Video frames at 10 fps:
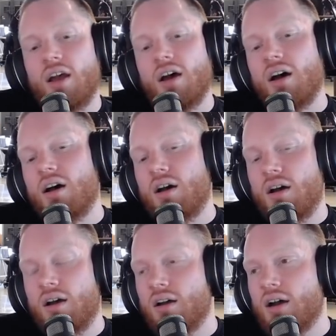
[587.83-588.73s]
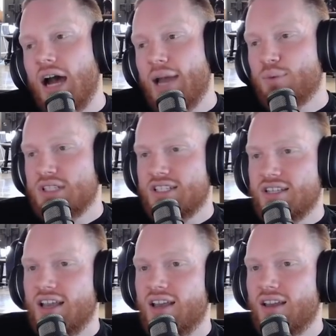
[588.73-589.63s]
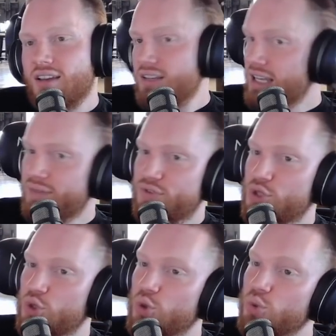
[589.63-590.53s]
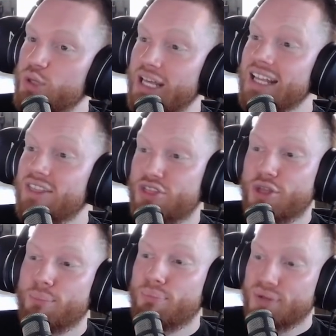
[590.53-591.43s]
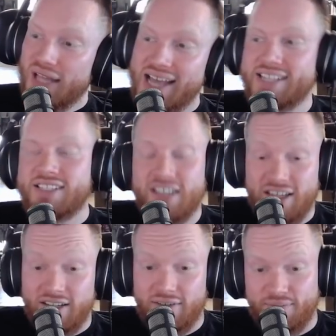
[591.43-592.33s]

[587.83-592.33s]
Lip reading: I would say if you get the blessing,